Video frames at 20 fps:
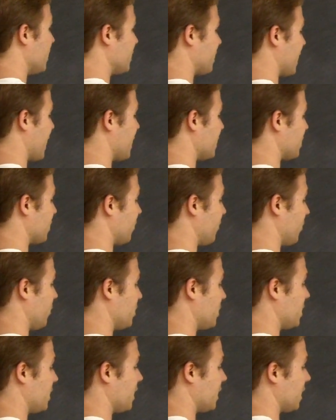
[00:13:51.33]
in this case, the
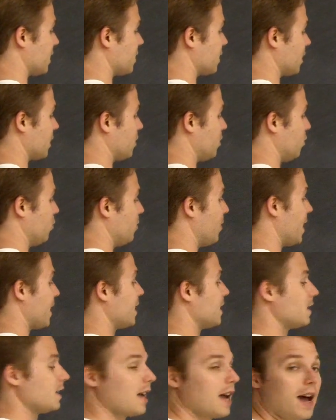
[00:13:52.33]
first thing is a 2
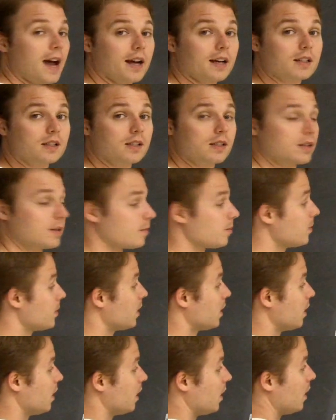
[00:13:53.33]
minus x
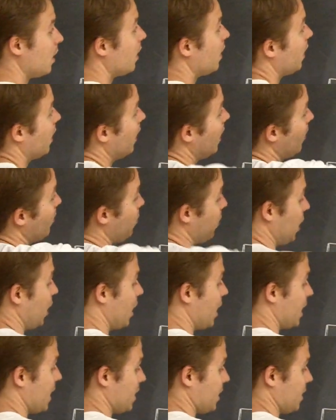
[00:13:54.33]

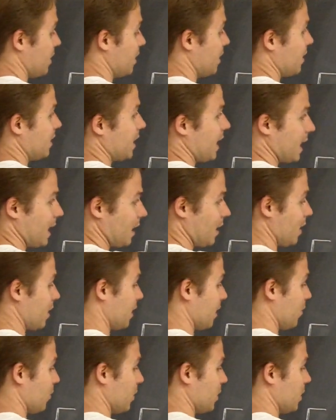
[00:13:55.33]
plus the second
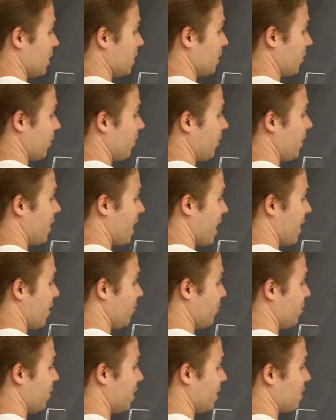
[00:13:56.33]
thing, which is a
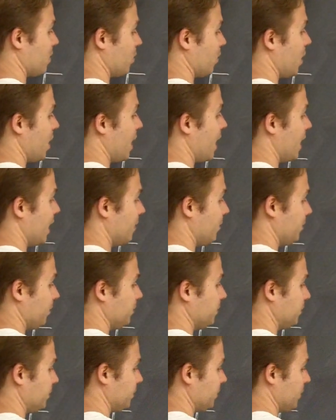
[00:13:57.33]
5 plus y.
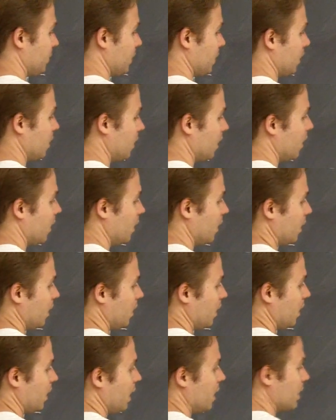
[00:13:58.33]

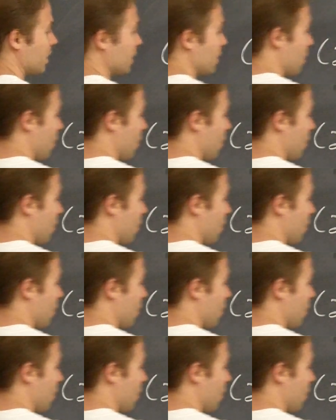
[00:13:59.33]
And